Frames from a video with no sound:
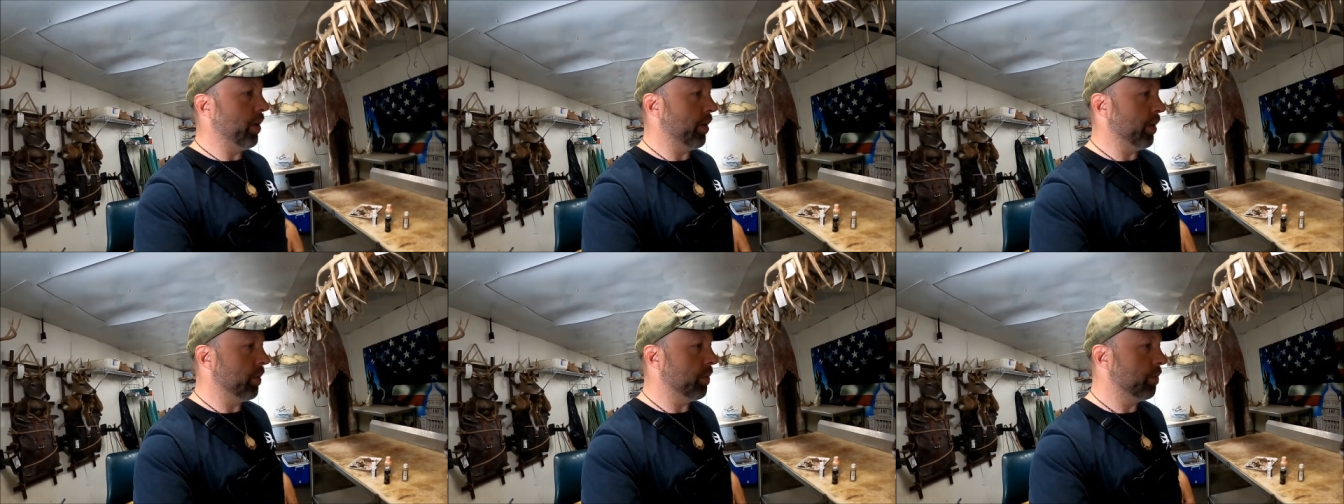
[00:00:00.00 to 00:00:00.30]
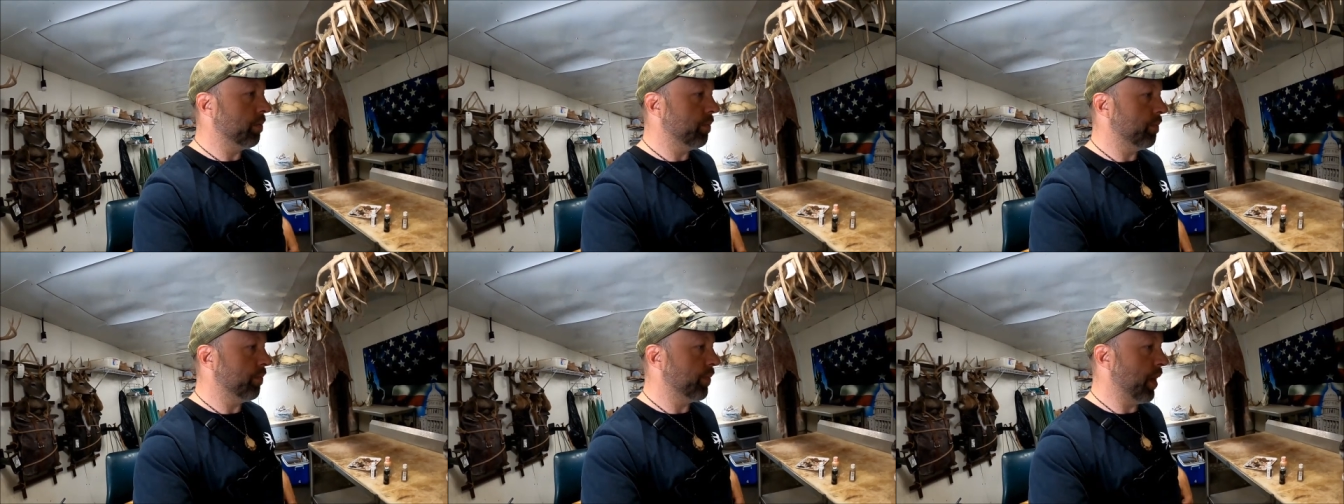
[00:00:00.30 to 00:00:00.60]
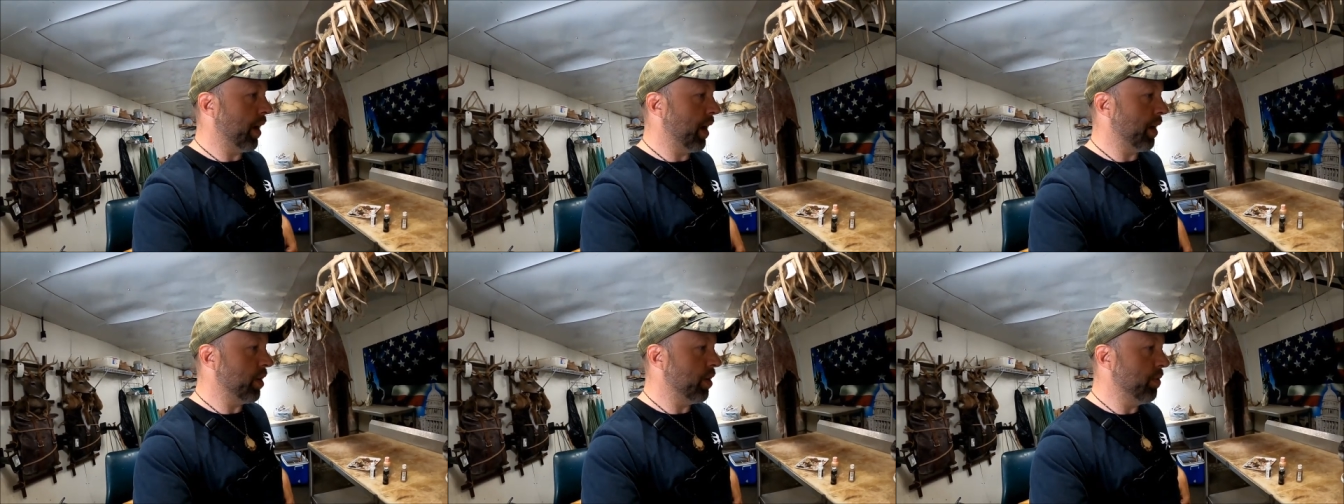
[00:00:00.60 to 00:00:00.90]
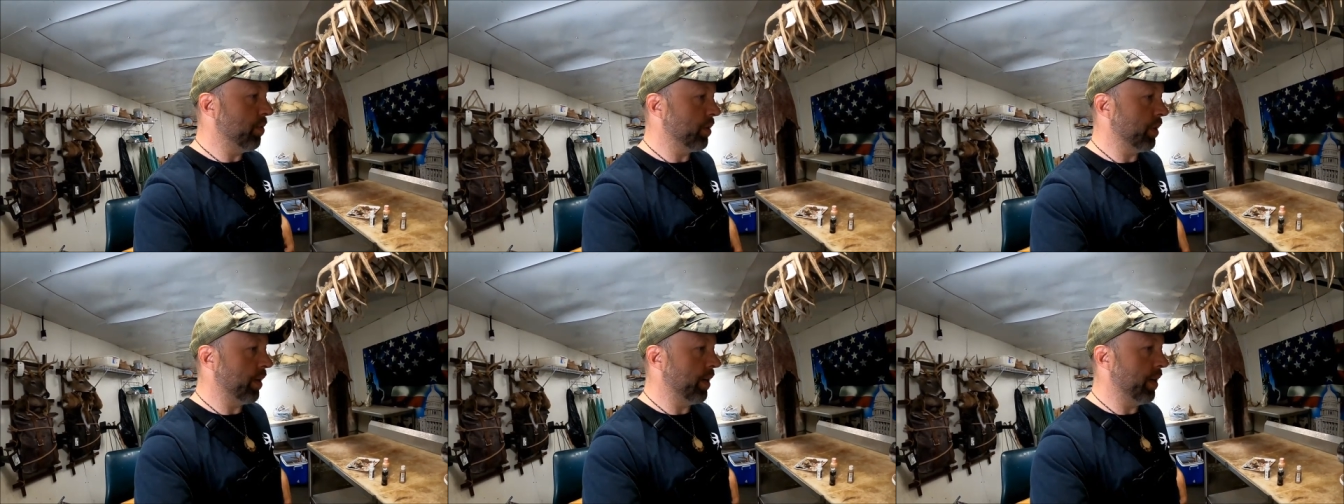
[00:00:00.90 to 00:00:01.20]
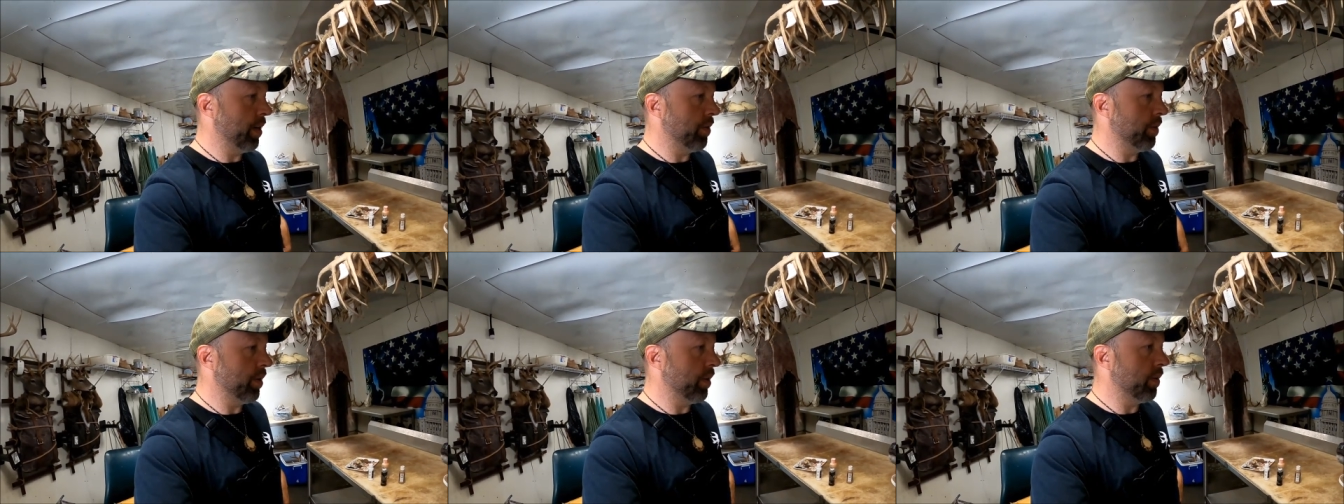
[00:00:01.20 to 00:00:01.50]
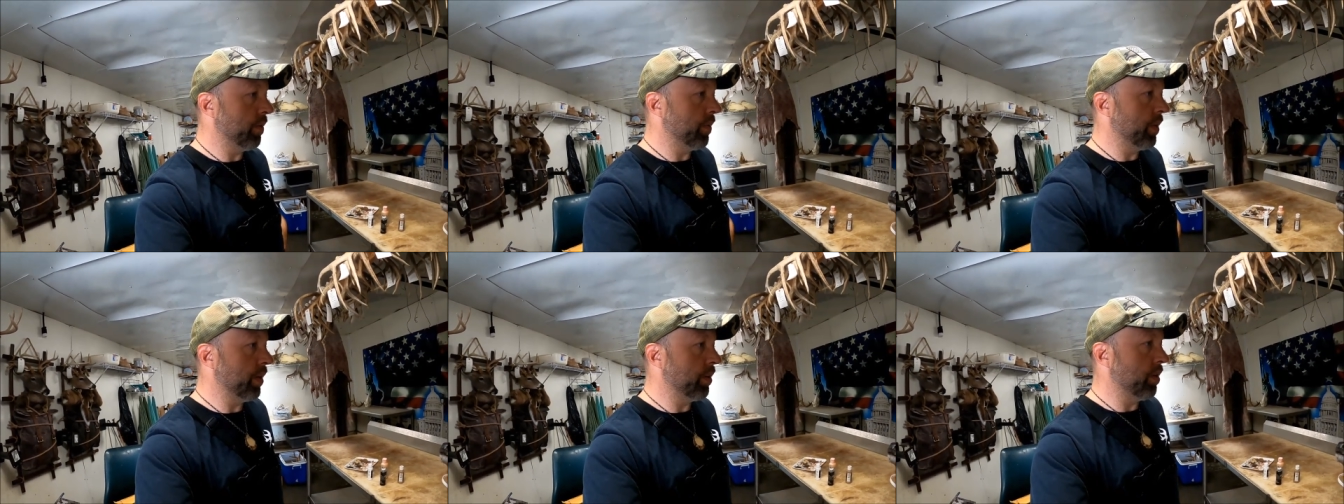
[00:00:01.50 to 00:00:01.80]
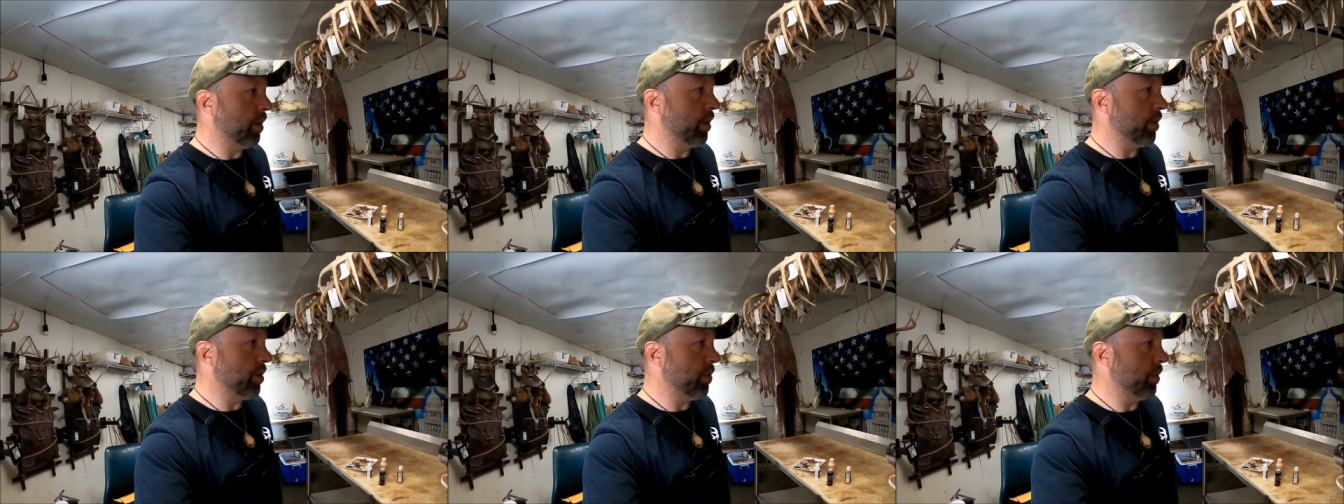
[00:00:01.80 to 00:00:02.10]
there to, that I use in here that,
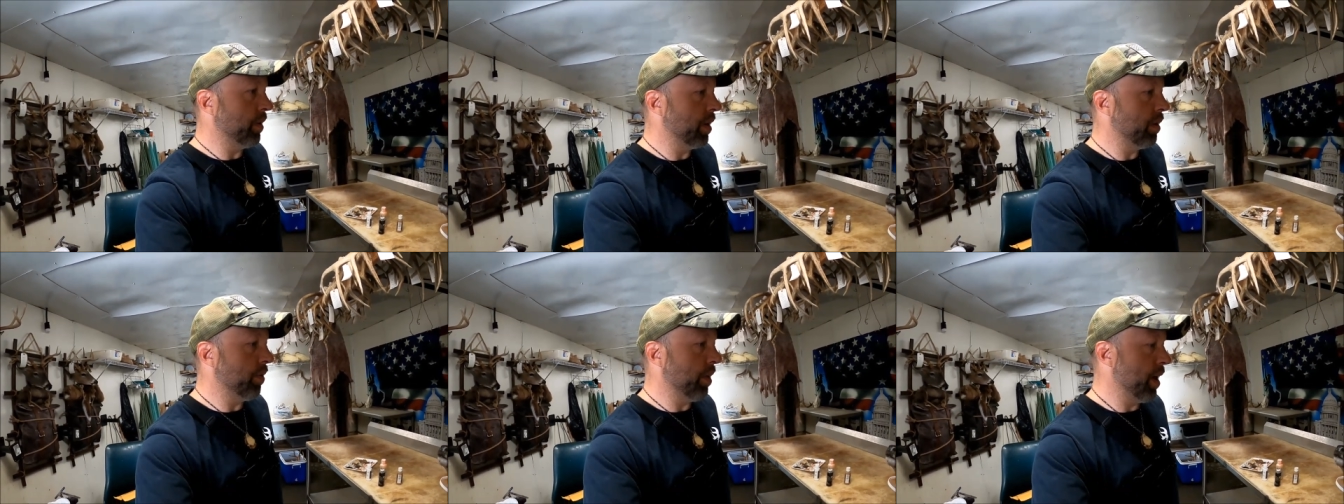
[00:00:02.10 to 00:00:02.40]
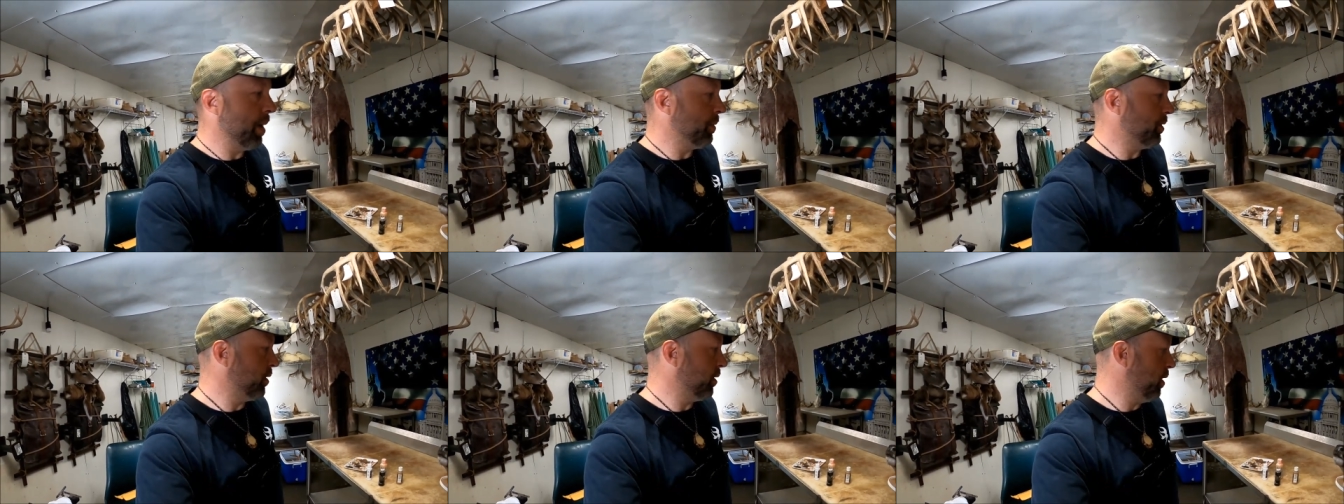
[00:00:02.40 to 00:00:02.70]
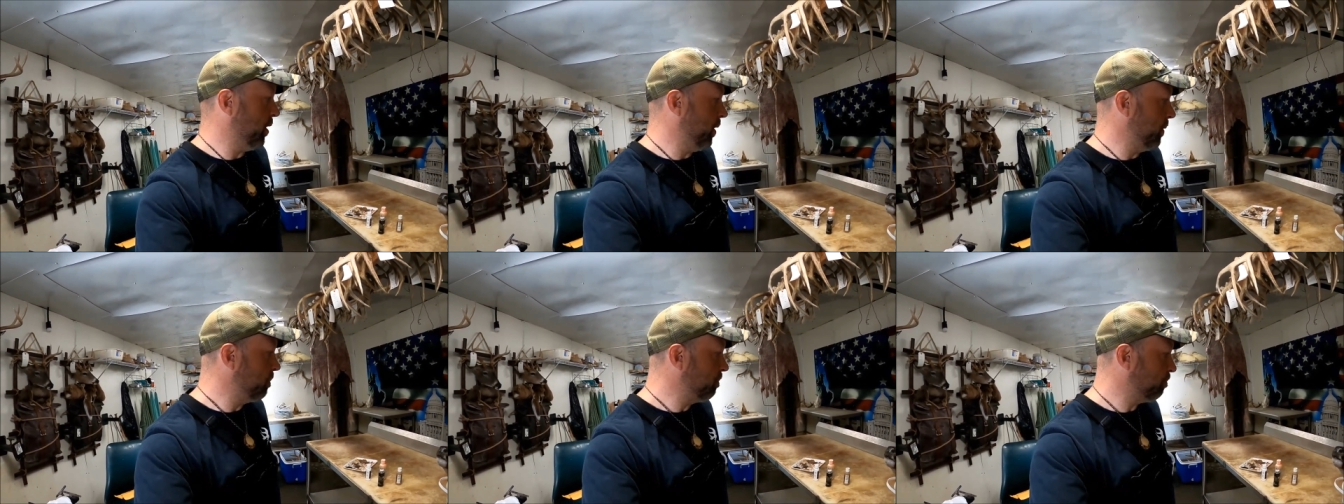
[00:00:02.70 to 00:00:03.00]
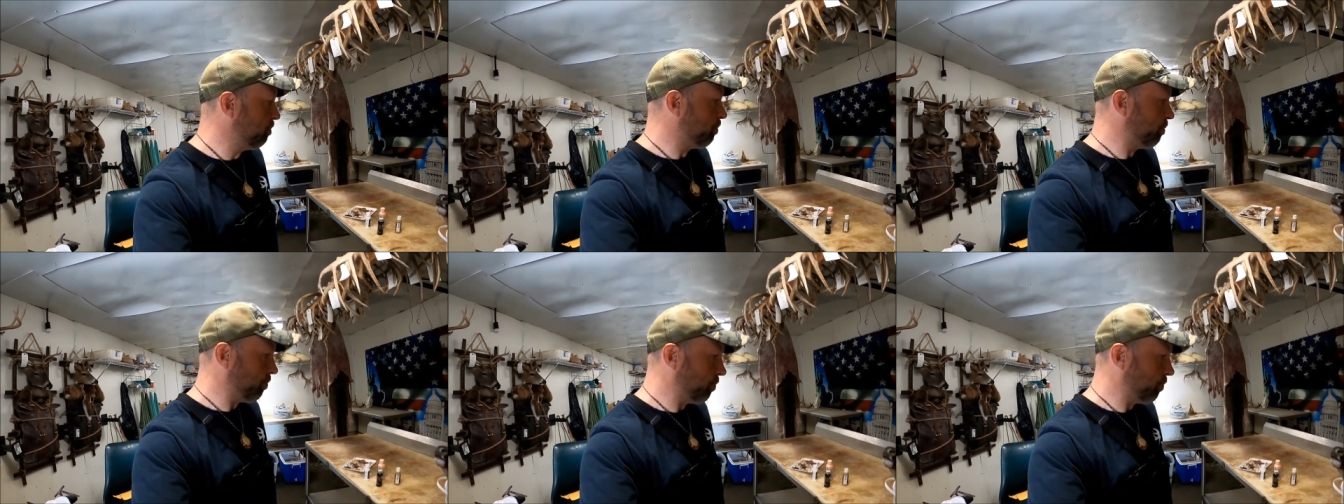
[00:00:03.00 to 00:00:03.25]
that you can get on Amazon,